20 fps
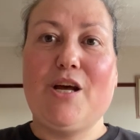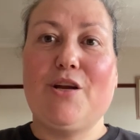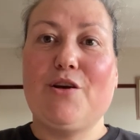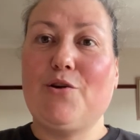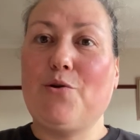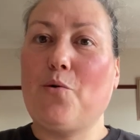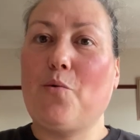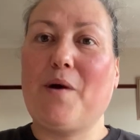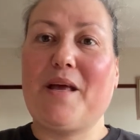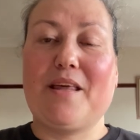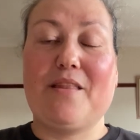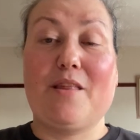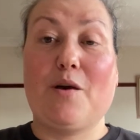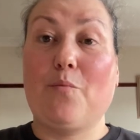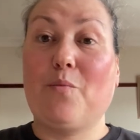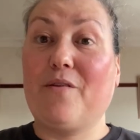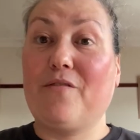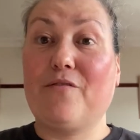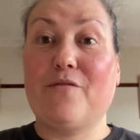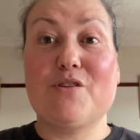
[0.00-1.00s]
knowing that
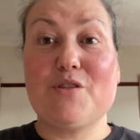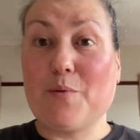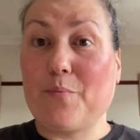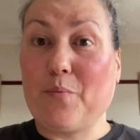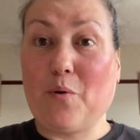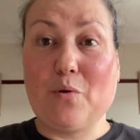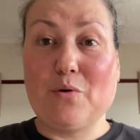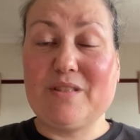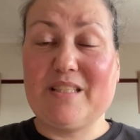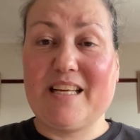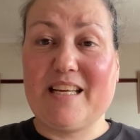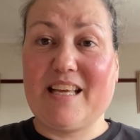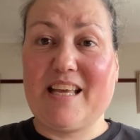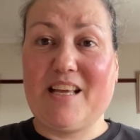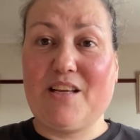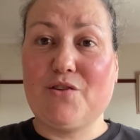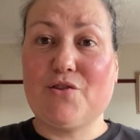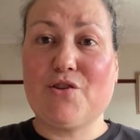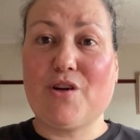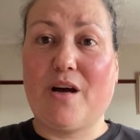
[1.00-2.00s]
we're supporting
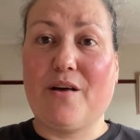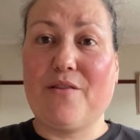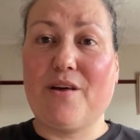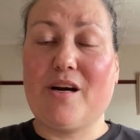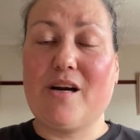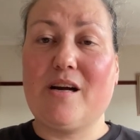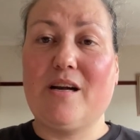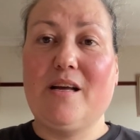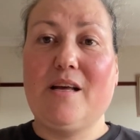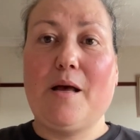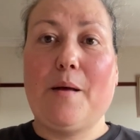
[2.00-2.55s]
each other,